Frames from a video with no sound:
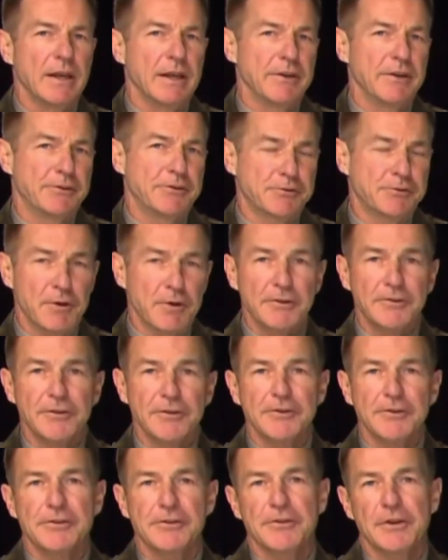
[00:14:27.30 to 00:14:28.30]
a
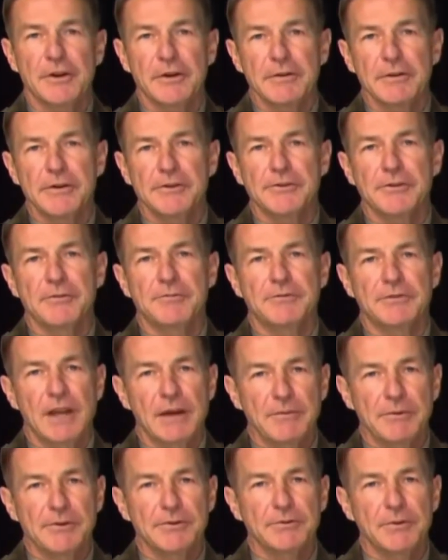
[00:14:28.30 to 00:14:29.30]
structured series of
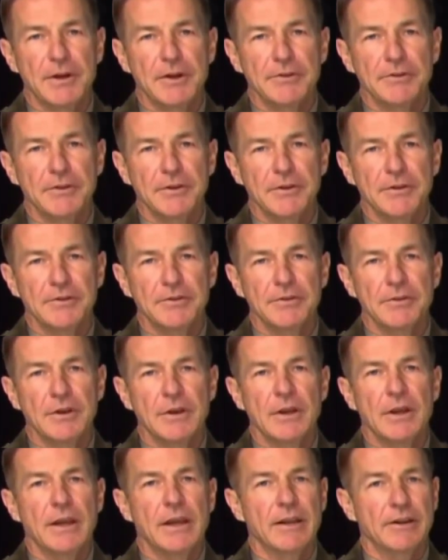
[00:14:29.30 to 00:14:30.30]
demonstrations
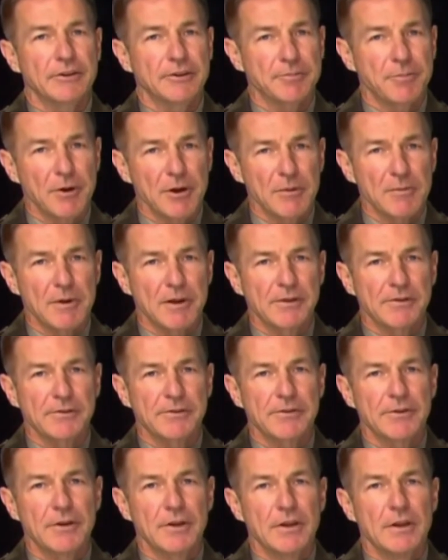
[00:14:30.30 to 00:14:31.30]
and
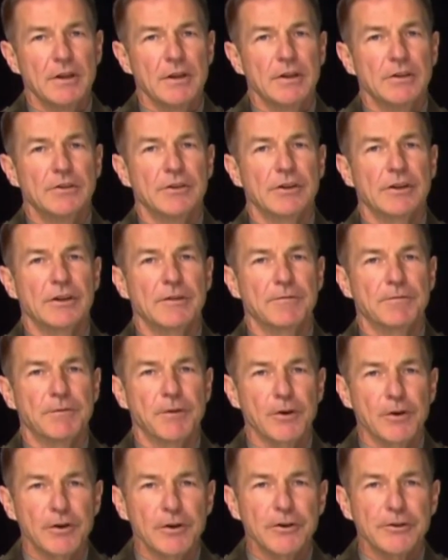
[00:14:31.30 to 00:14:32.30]
experiments to
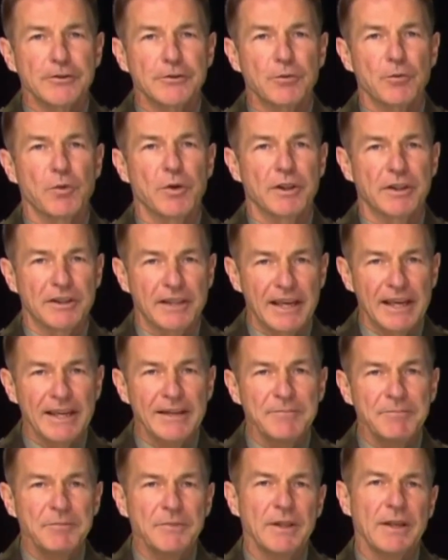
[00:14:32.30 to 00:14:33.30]
converge
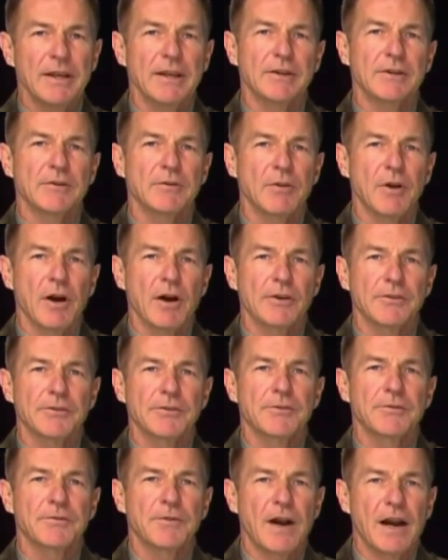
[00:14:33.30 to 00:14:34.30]
within and across
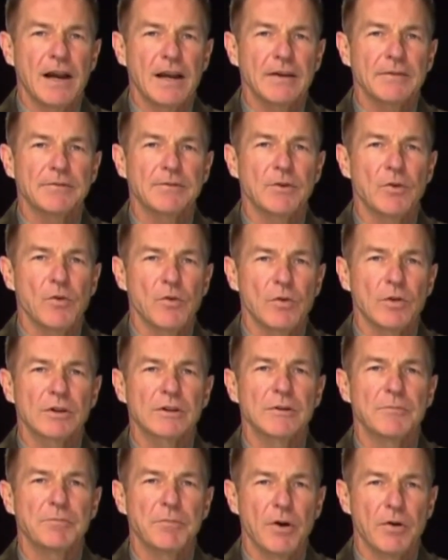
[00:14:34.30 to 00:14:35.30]
5 core
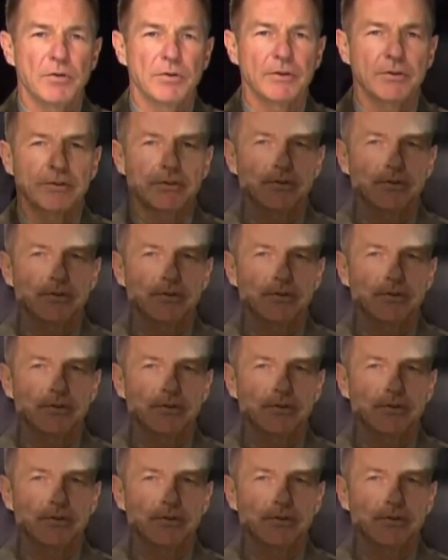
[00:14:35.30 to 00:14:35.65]
components.